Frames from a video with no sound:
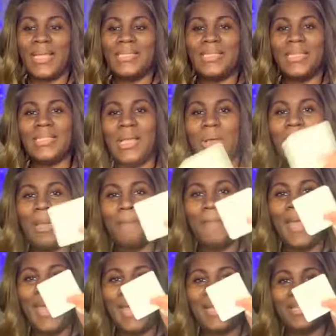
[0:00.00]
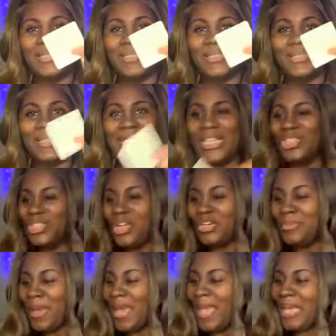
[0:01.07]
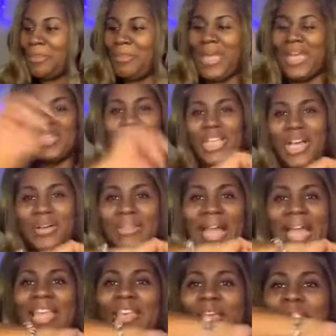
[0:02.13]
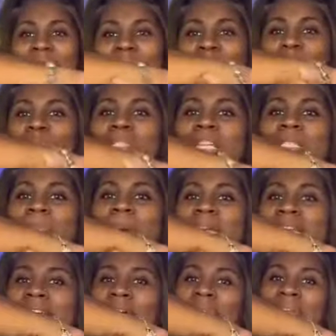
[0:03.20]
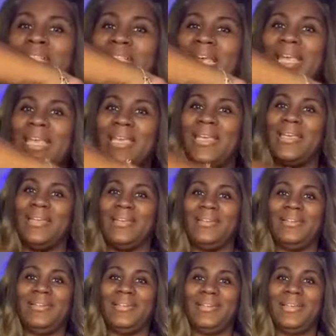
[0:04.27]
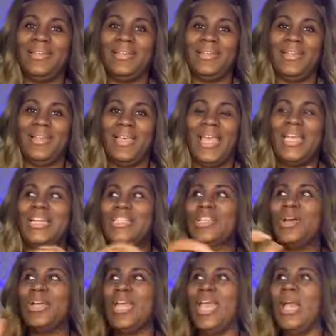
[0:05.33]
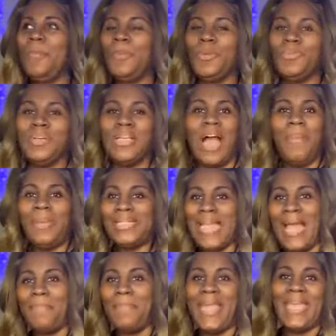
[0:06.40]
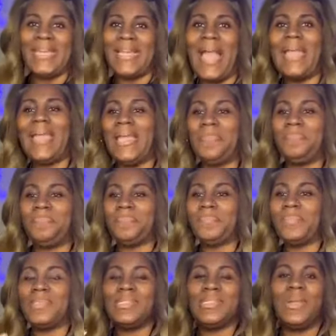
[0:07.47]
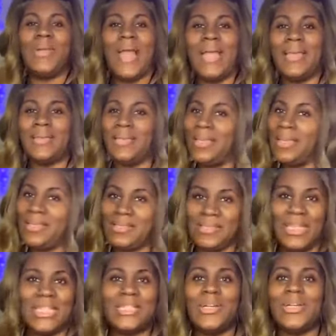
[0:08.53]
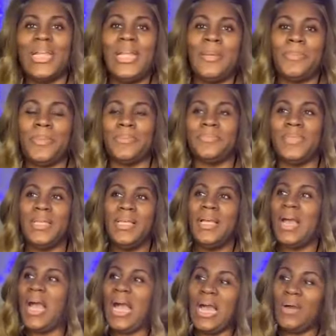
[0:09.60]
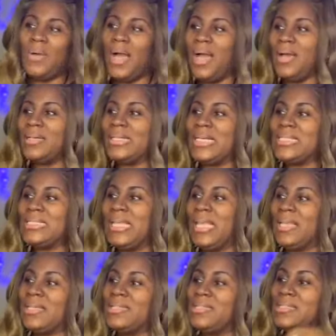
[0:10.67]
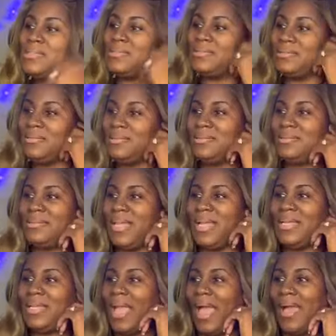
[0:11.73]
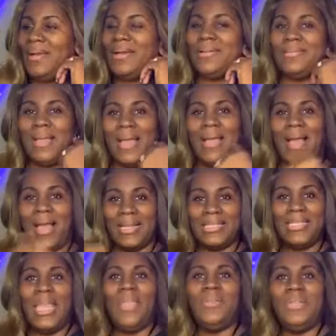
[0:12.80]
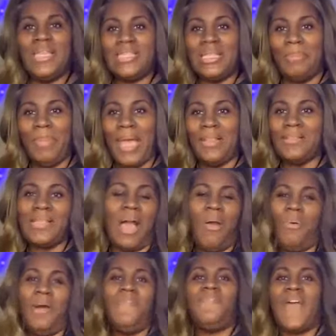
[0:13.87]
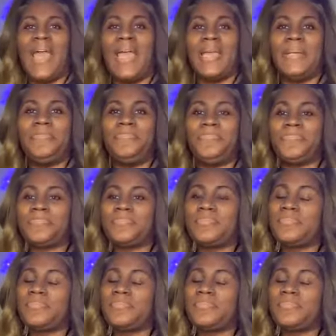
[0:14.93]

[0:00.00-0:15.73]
I said, it's on a patch. And I showed him I had a patch on. Like, you just put it on your skin. And it's going to help you. Well, I'm a diabetic. I can't, sir, it's going to help you. Oh, and I said, because, like, I could tell you need some balance. Oh, I'm fine.